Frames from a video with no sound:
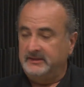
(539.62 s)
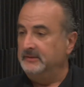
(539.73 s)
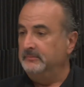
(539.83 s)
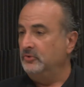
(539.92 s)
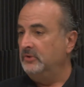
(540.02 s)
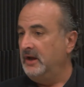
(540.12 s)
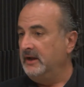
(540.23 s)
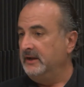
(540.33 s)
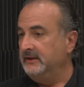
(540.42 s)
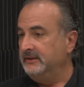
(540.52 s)
thin blue
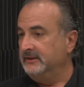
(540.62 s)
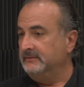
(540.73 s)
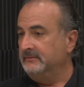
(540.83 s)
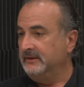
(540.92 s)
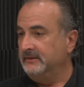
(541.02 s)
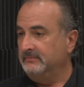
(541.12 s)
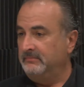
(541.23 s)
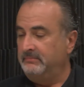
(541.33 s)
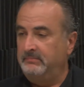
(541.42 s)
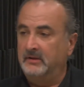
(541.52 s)
line and
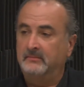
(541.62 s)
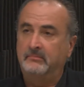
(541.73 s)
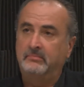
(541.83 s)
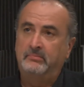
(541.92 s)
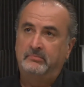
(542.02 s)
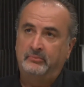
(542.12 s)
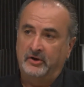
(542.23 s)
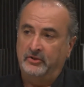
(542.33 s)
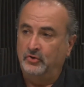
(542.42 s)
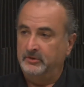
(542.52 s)
the
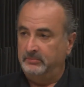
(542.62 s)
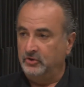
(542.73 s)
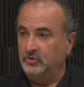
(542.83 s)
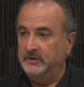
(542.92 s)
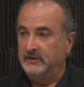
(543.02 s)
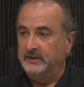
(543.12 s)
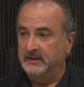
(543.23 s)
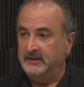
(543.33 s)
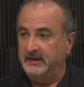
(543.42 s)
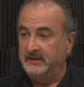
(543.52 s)
brotherhood of blue and everything
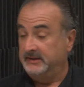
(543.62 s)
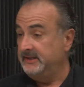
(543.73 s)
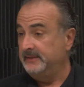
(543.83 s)
like that. That's